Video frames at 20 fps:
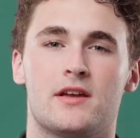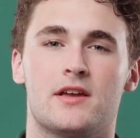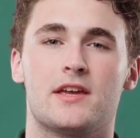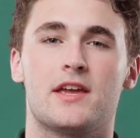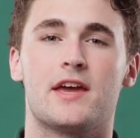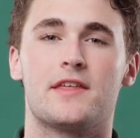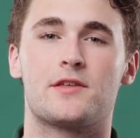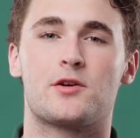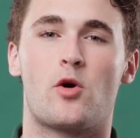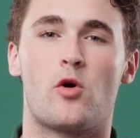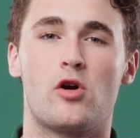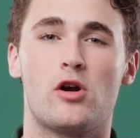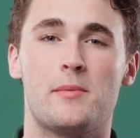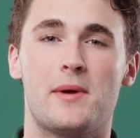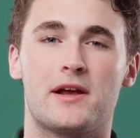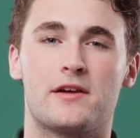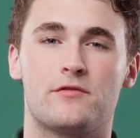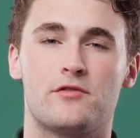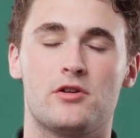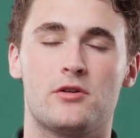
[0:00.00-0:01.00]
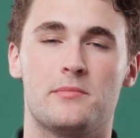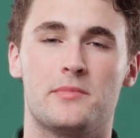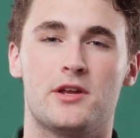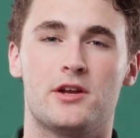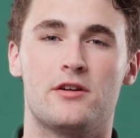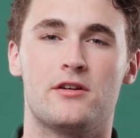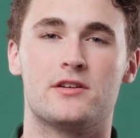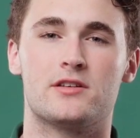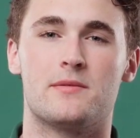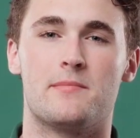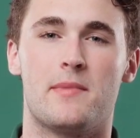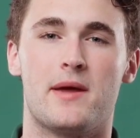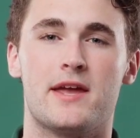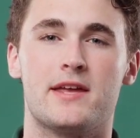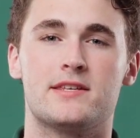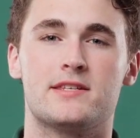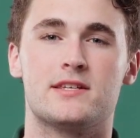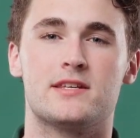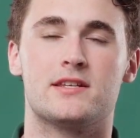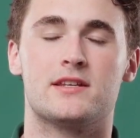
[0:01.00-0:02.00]
Yeah, the quarterback room here is
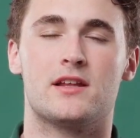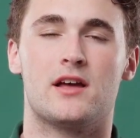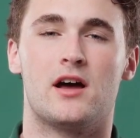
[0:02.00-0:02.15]
amazing.